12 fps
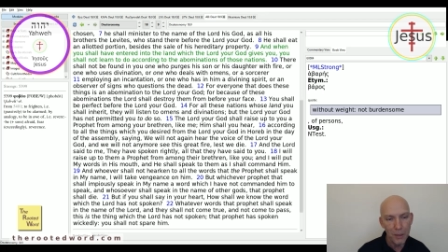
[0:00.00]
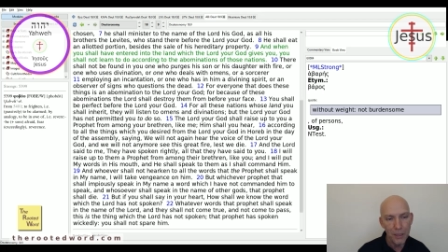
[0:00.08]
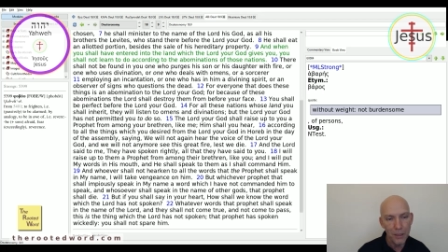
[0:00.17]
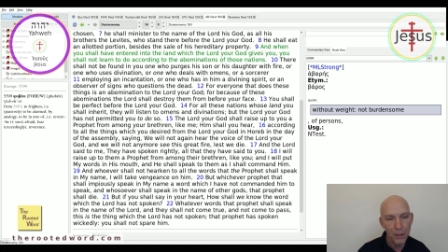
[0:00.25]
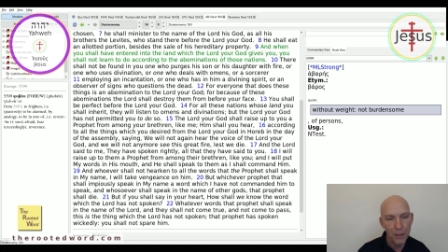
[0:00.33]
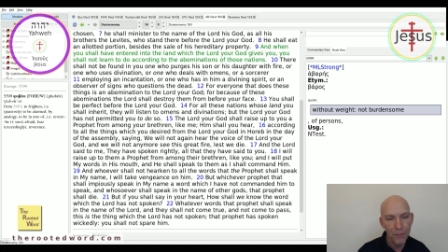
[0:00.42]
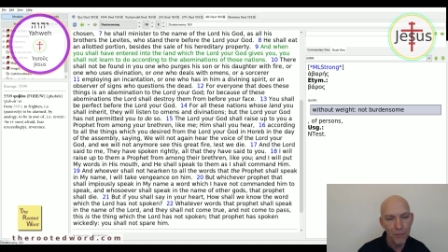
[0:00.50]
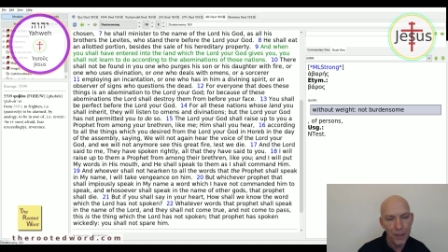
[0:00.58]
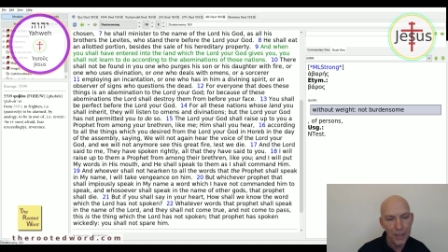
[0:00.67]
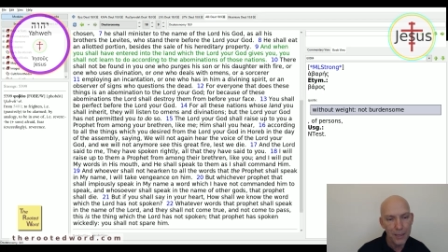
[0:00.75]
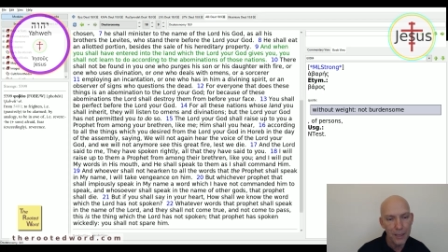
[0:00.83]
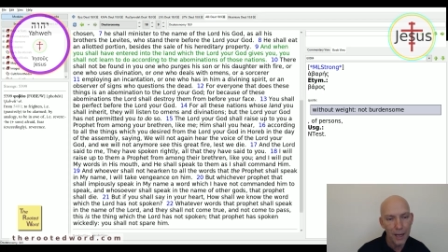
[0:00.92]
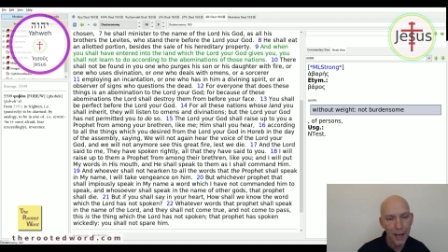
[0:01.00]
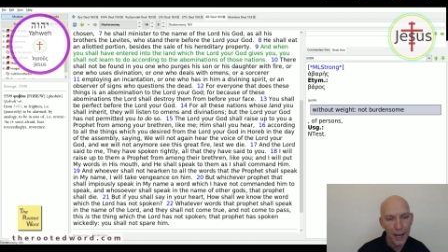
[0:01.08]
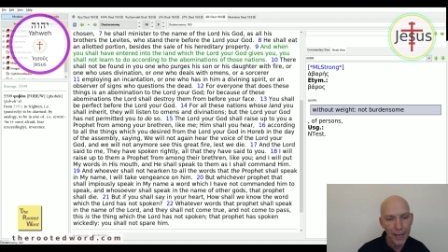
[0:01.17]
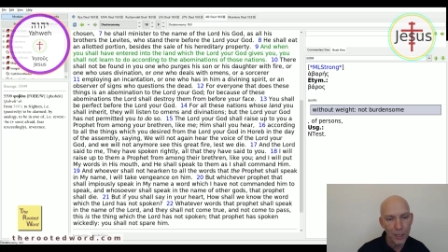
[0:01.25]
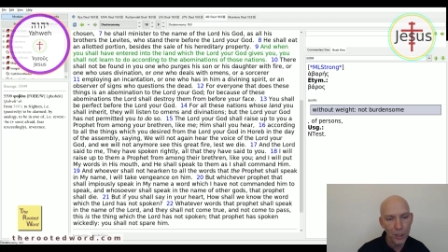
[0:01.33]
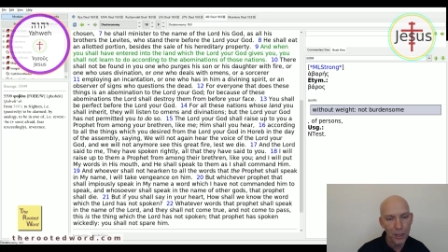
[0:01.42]
to them as
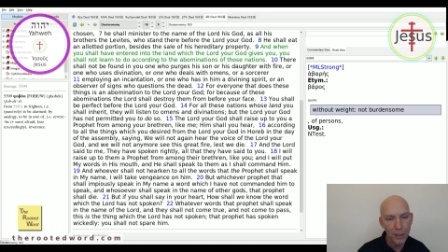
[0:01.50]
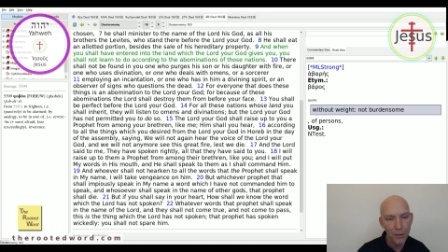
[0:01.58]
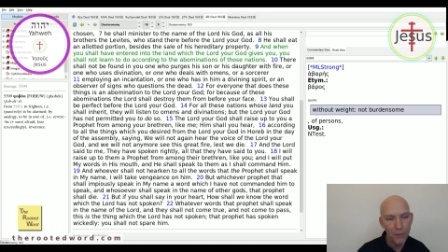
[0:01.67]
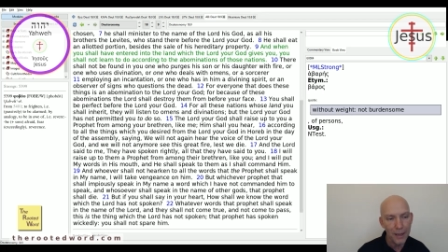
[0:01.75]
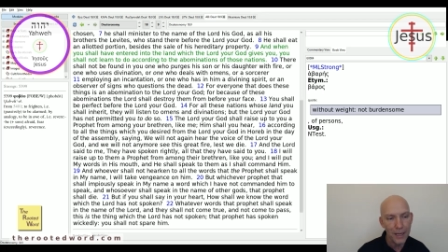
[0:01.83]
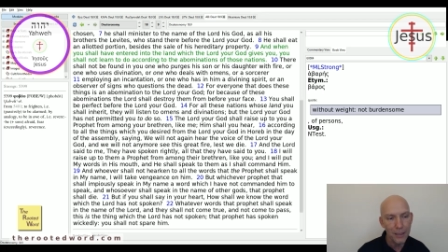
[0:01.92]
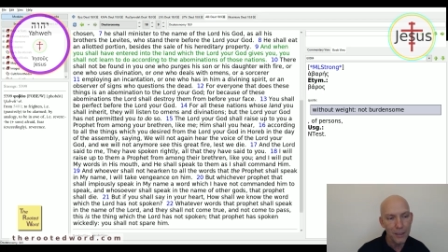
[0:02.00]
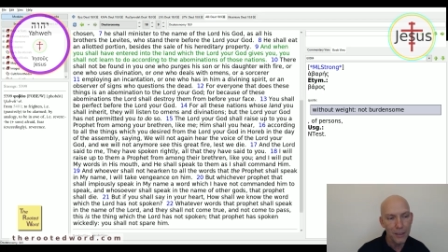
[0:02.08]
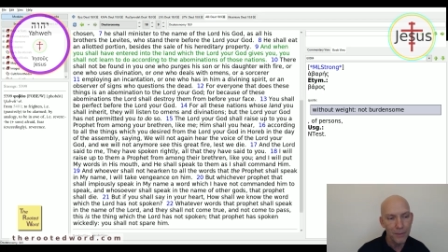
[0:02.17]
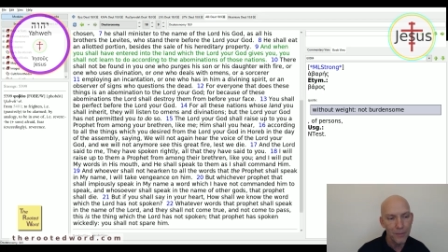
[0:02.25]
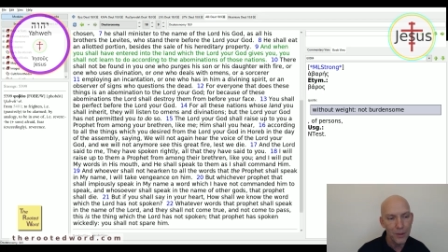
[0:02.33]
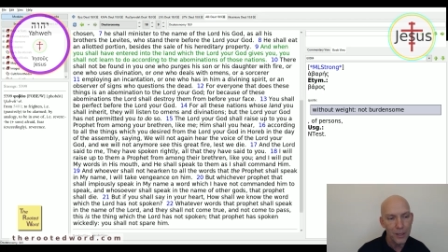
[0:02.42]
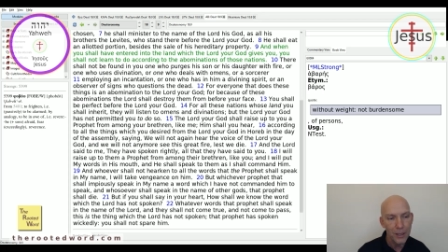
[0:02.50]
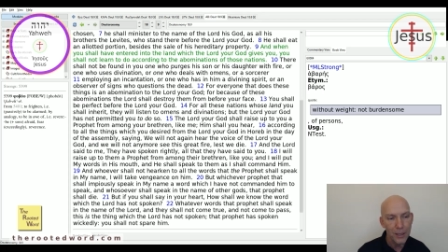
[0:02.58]
I shall command him.